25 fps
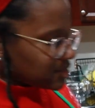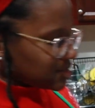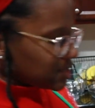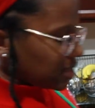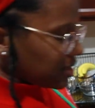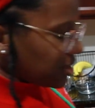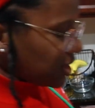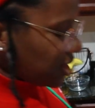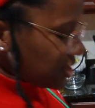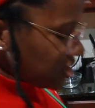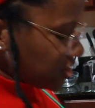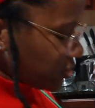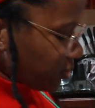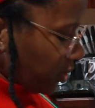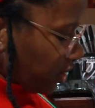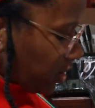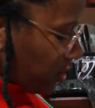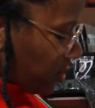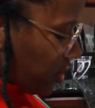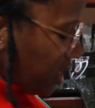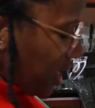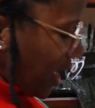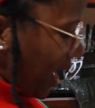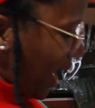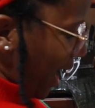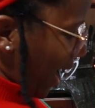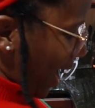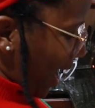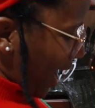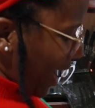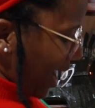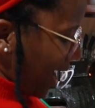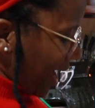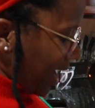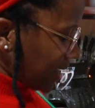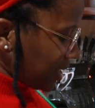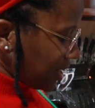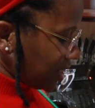And to this, we're going to
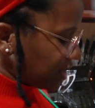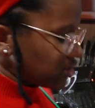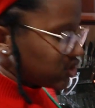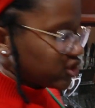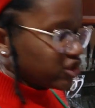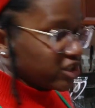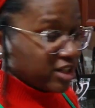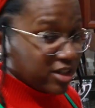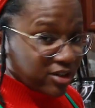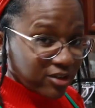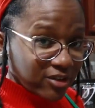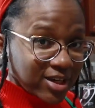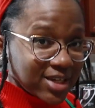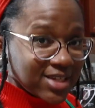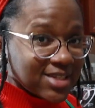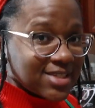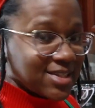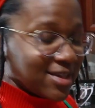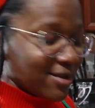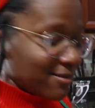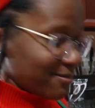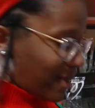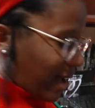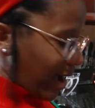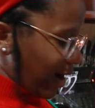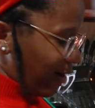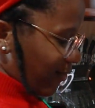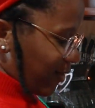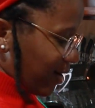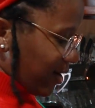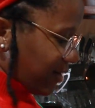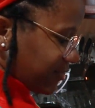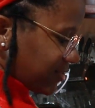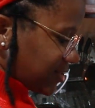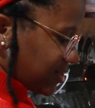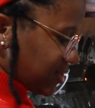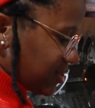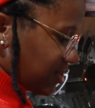add a generous amount
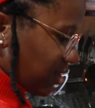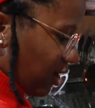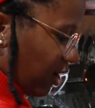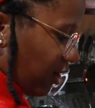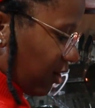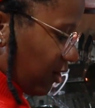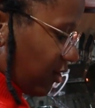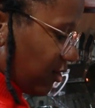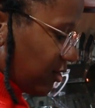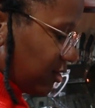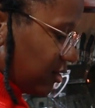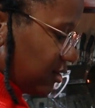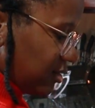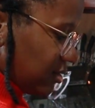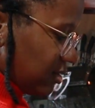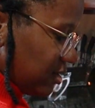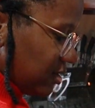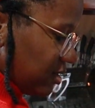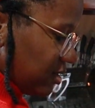of salt.